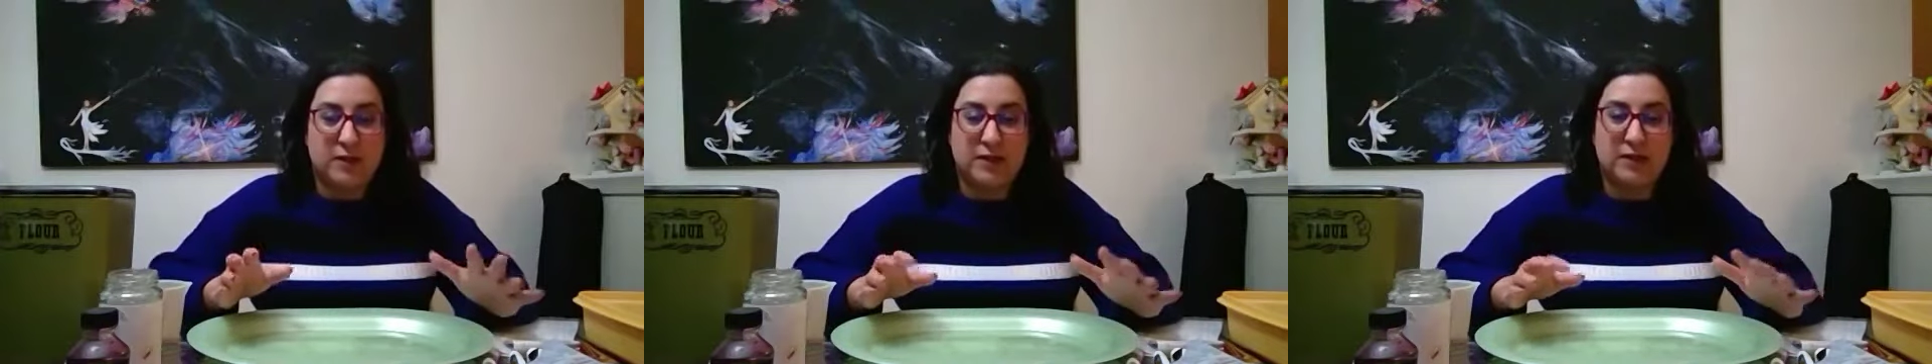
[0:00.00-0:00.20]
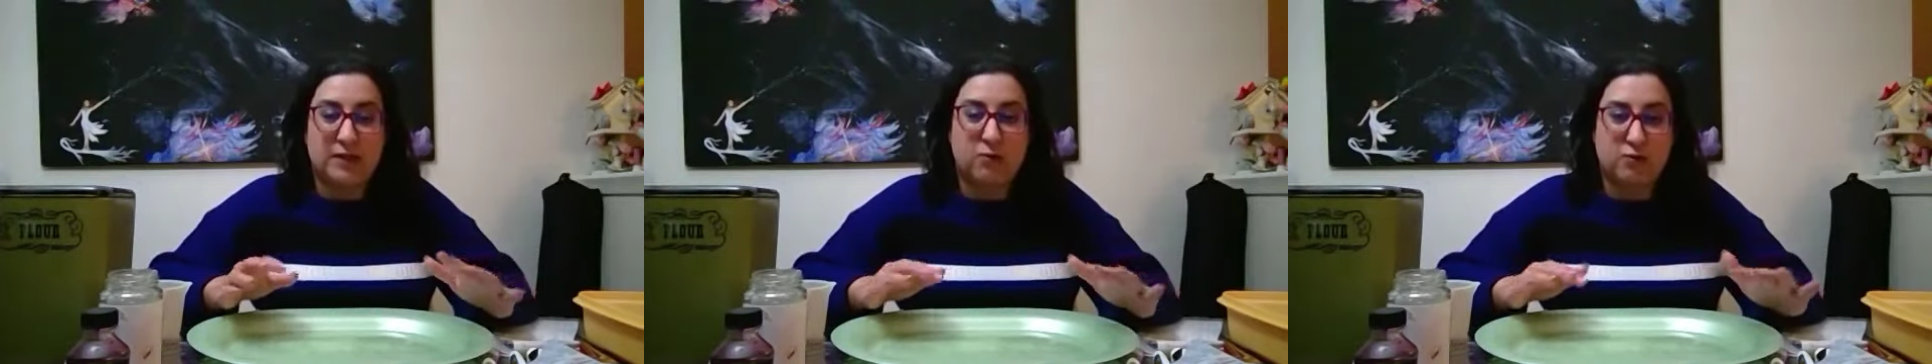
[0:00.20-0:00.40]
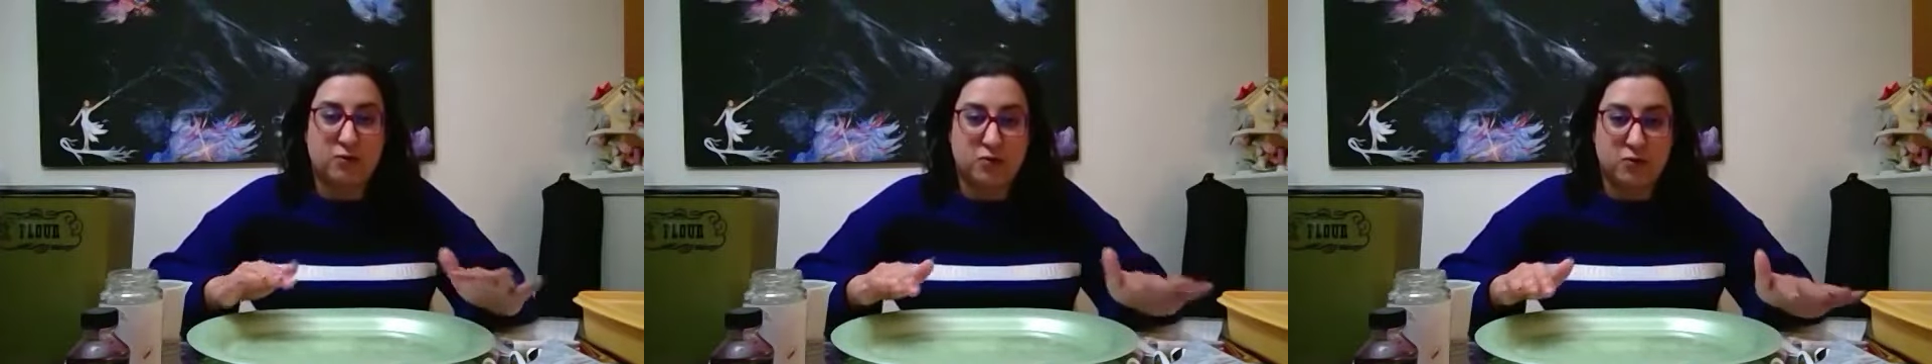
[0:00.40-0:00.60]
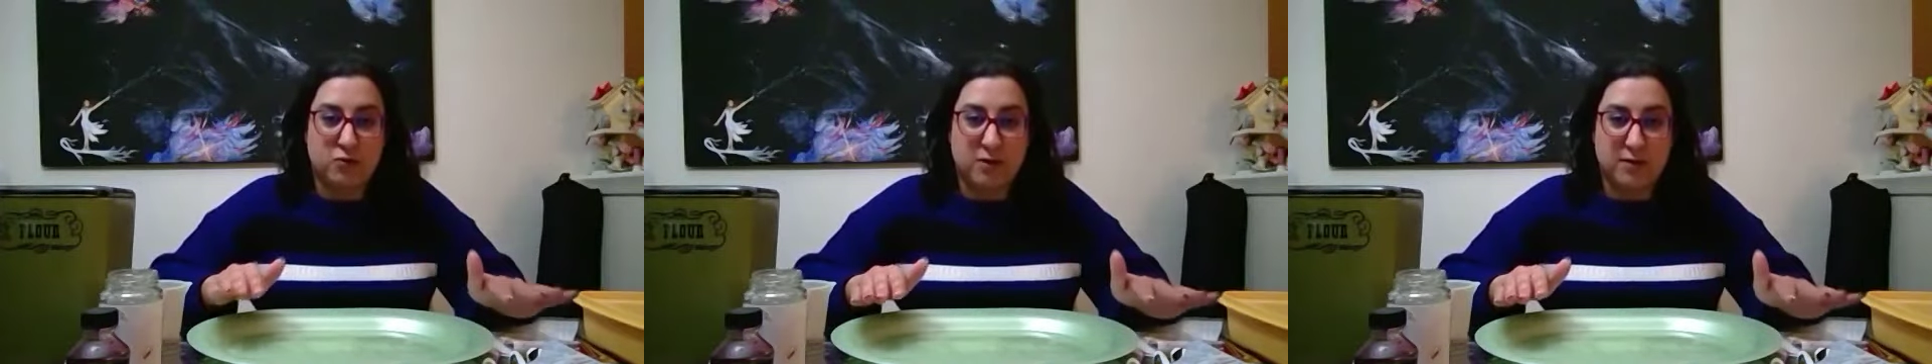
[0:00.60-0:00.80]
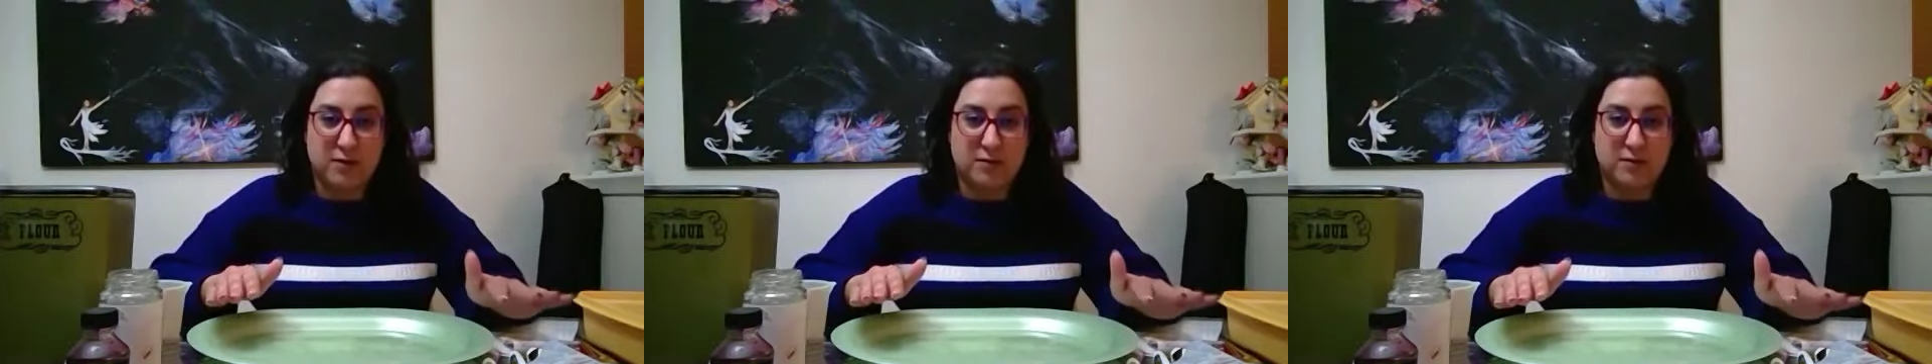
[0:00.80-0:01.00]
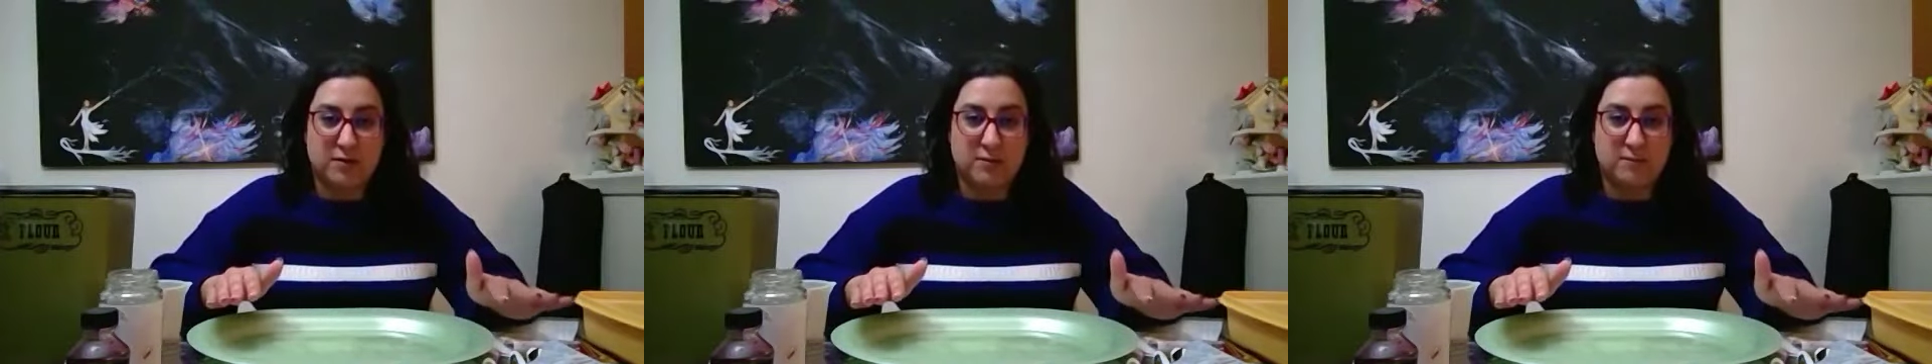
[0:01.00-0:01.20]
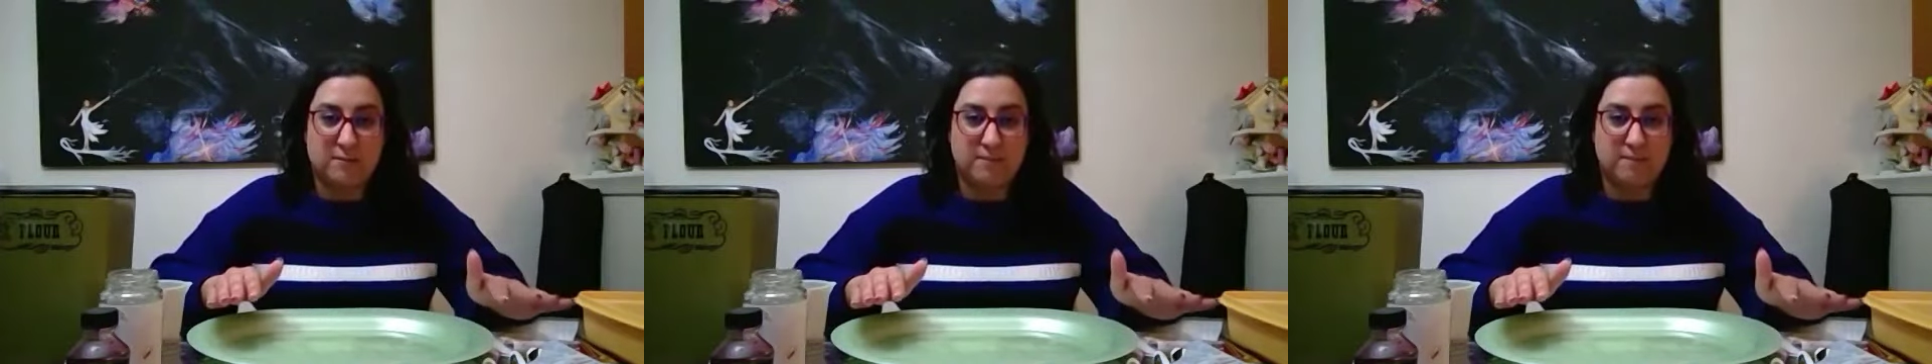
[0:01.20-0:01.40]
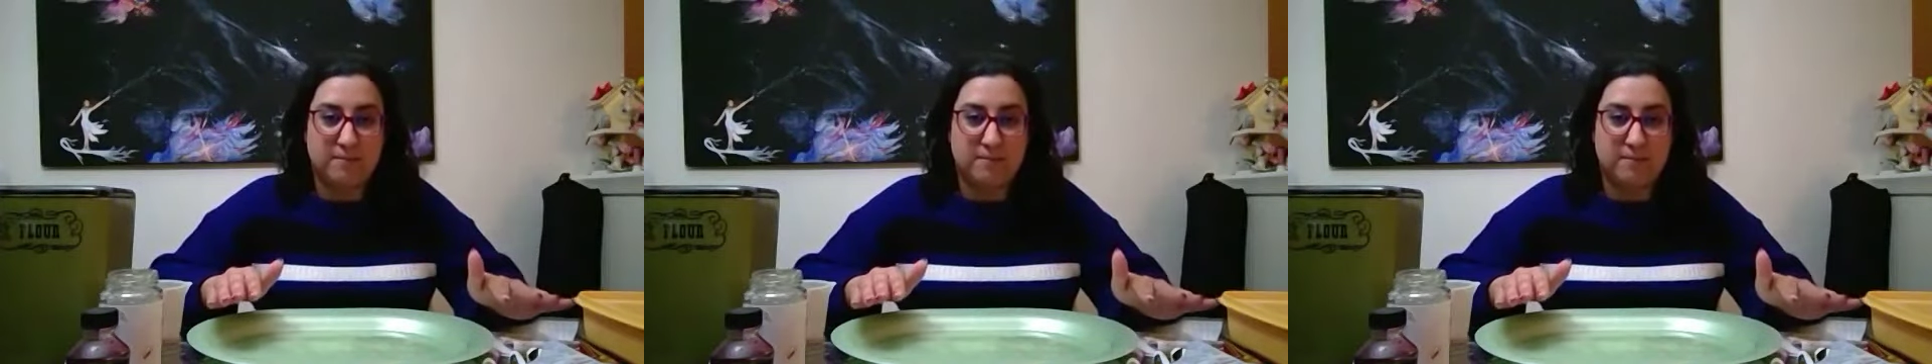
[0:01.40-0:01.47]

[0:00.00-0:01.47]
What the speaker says: in the Earth's crust